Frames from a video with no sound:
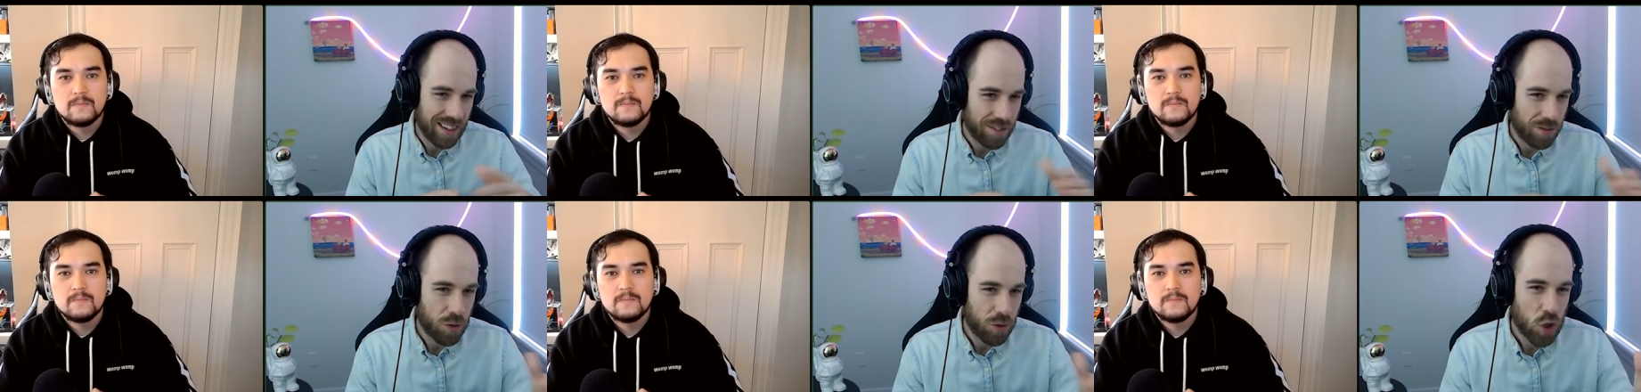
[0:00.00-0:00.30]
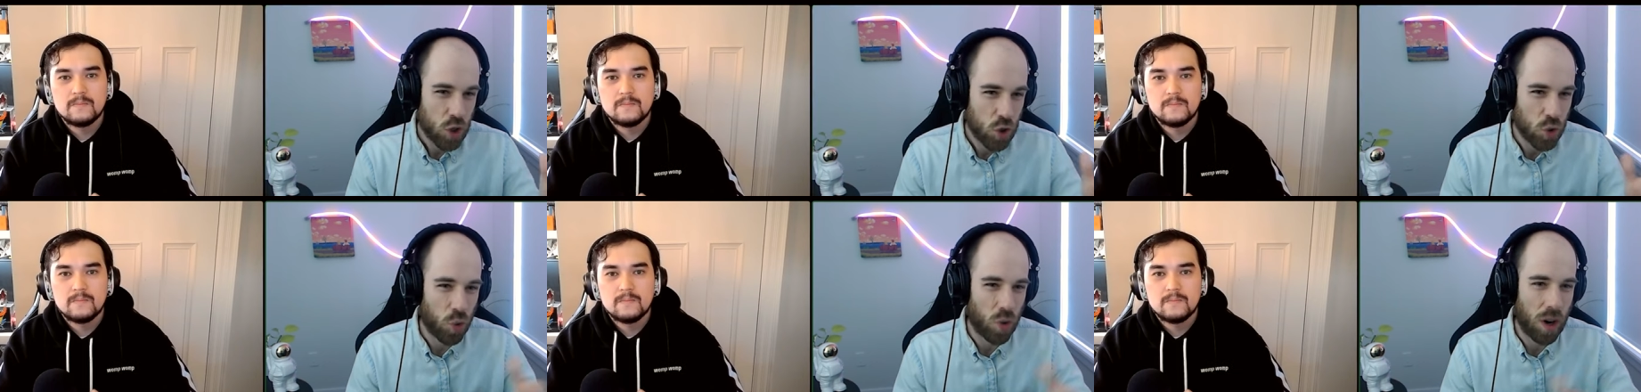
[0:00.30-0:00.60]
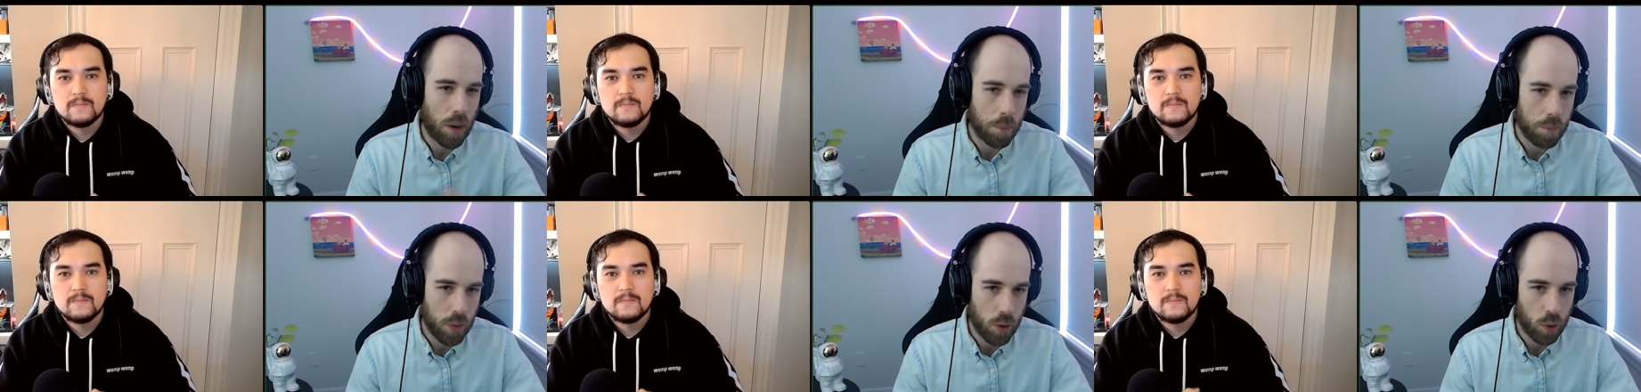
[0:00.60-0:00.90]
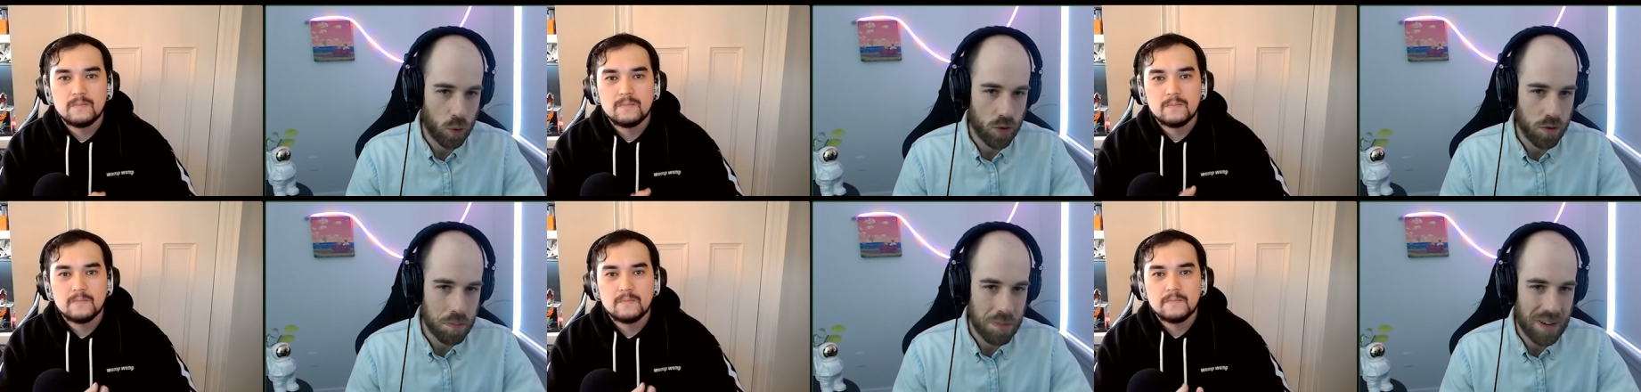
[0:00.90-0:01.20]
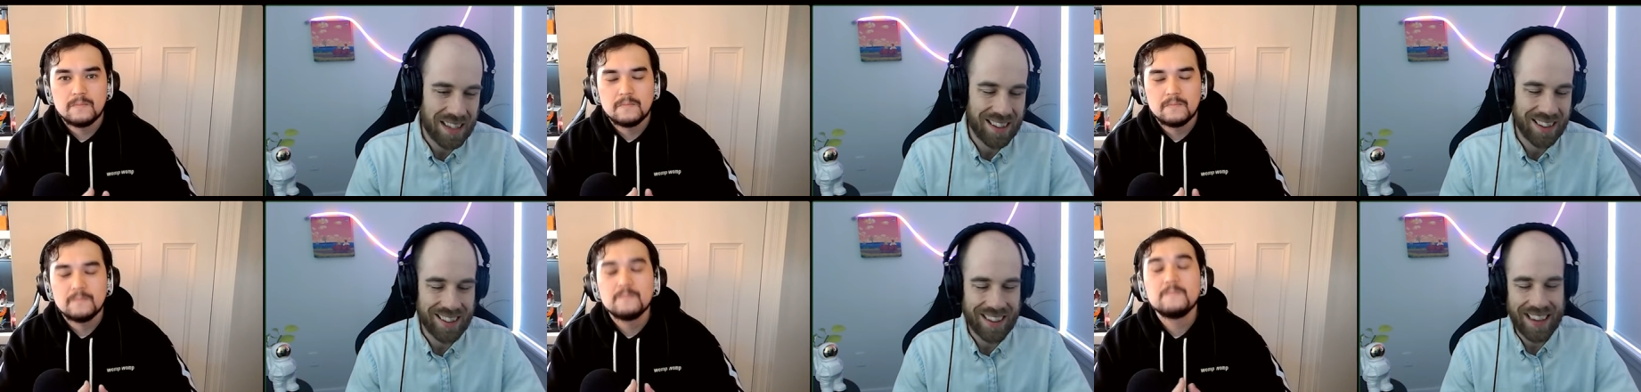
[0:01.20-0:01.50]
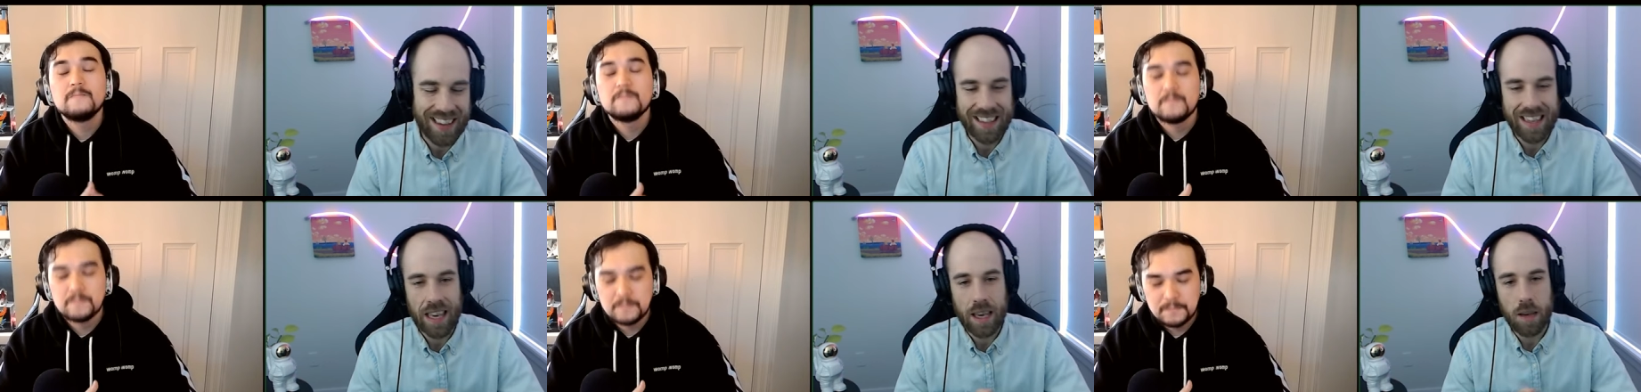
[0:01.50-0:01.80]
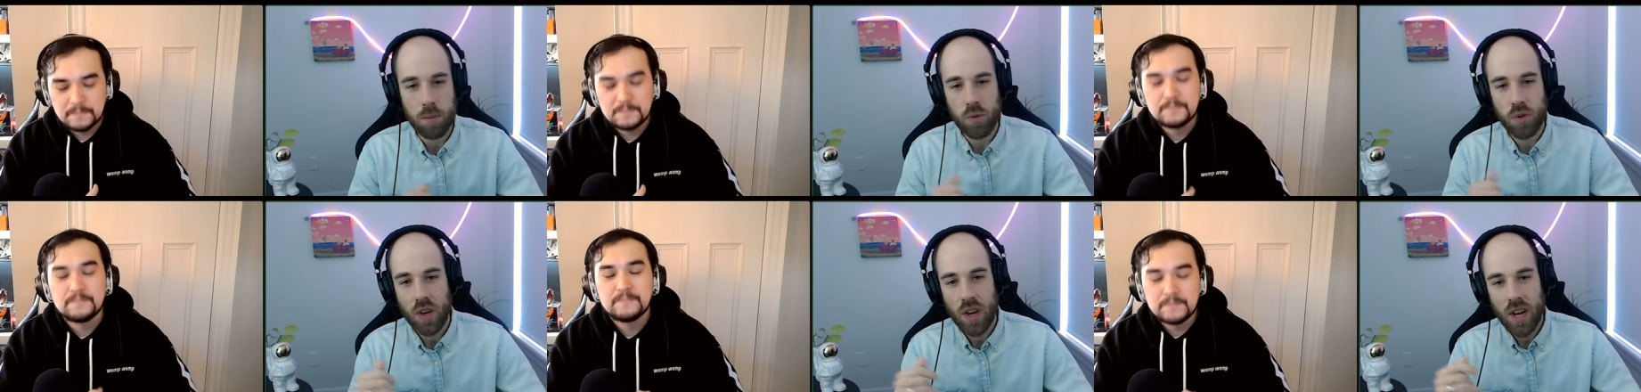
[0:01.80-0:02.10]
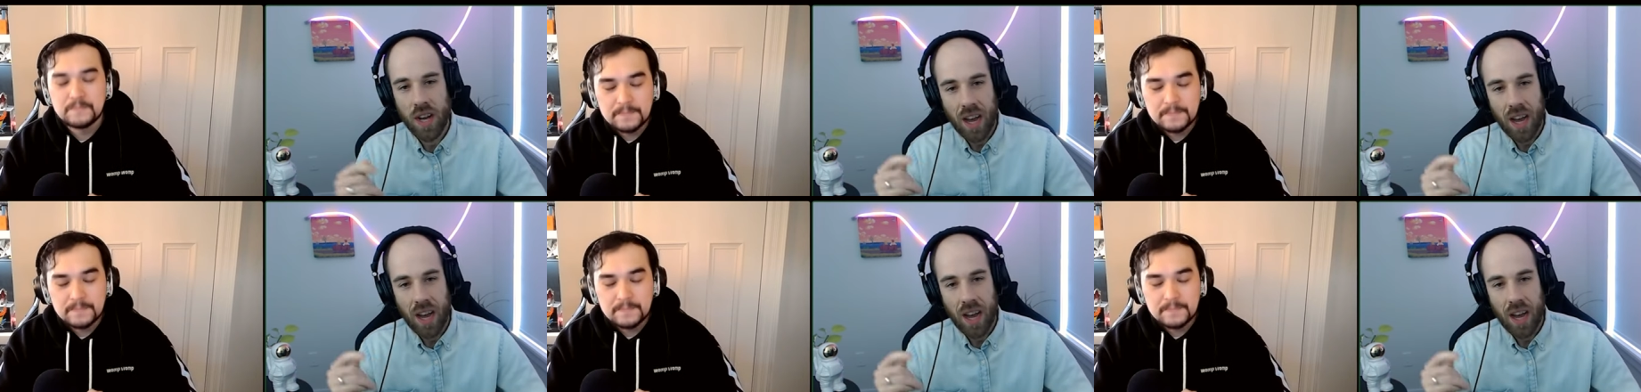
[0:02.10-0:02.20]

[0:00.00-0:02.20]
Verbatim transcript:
Speaker 1: shore up those mid to late games.